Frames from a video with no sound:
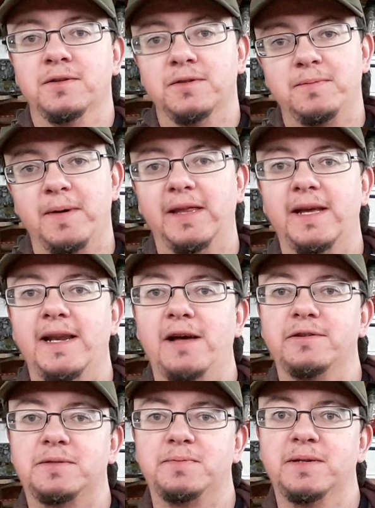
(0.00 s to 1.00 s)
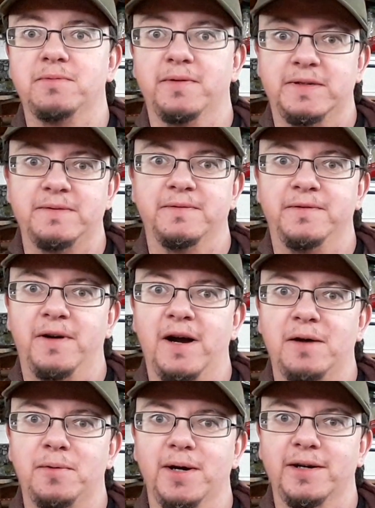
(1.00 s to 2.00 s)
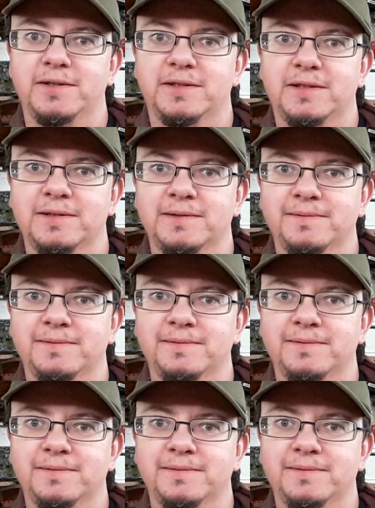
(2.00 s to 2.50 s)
to make the announcement with some fireworks.